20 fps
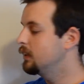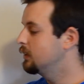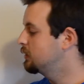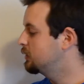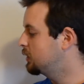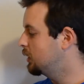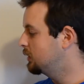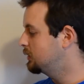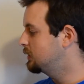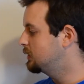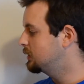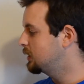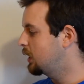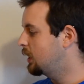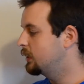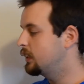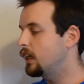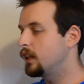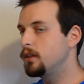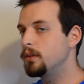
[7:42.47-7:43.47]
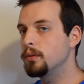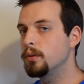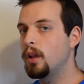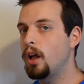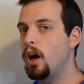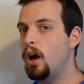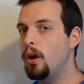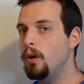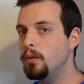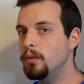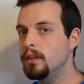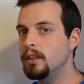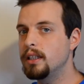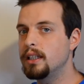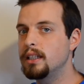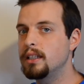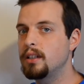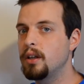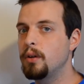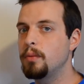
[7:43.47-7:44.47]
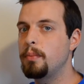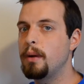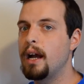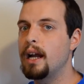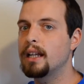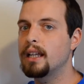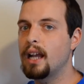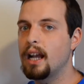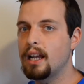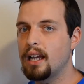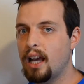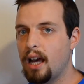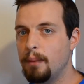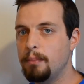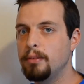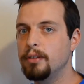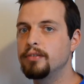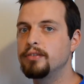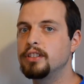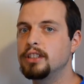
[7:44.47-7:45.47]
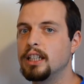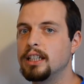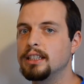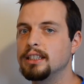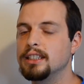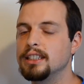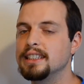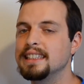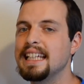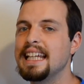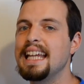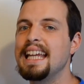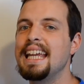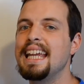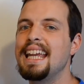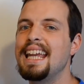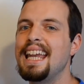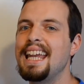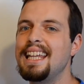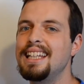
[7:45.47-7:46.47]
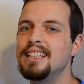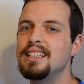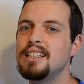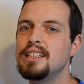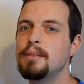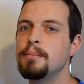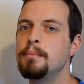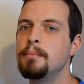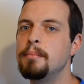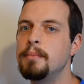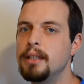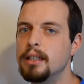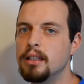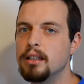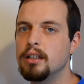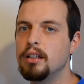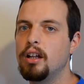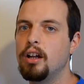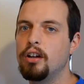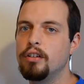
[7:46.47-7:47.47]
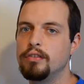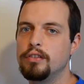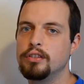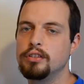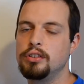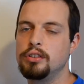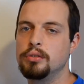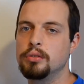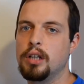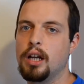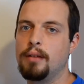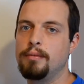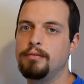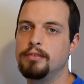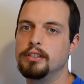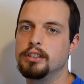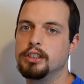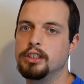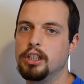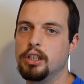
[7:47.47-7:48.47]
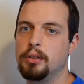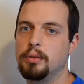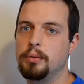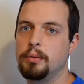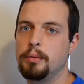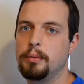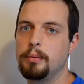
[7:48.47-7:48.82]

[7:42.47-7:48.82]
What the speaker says: chances are that you'll only go back a couple of changes into the middle of your new comfort zone.